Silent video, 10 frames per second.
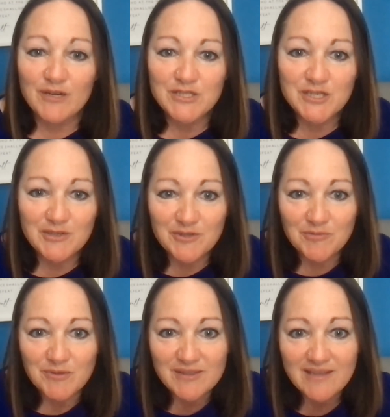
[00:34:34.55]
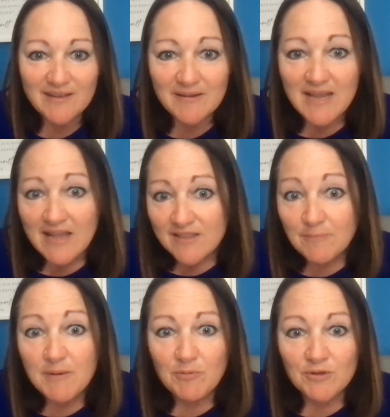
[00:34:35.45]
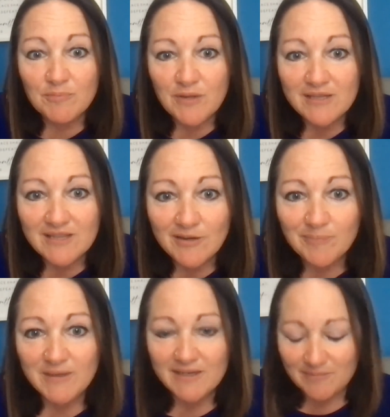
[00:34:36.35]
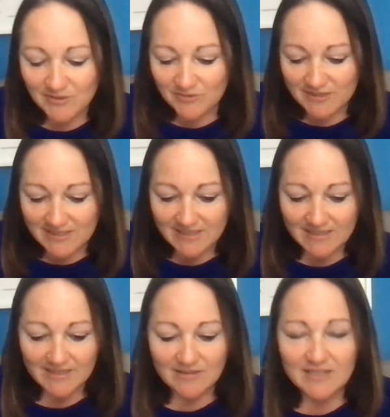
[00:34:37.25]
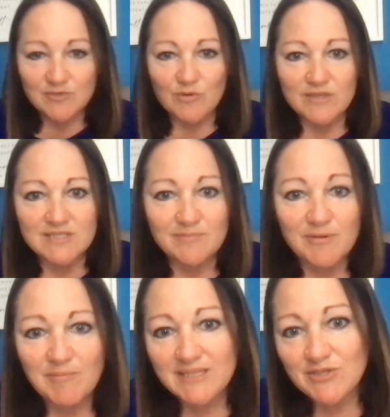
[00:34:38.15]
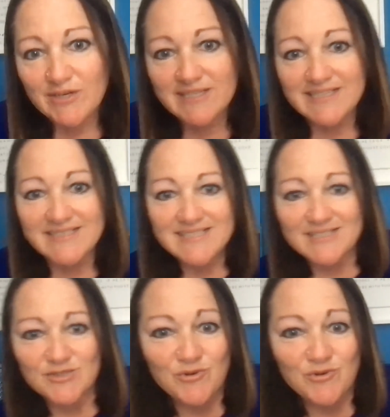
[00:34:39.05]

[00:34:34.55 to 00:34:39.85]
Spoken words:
I shared it with the people in the play therapy community and as well as some of my trainees. It's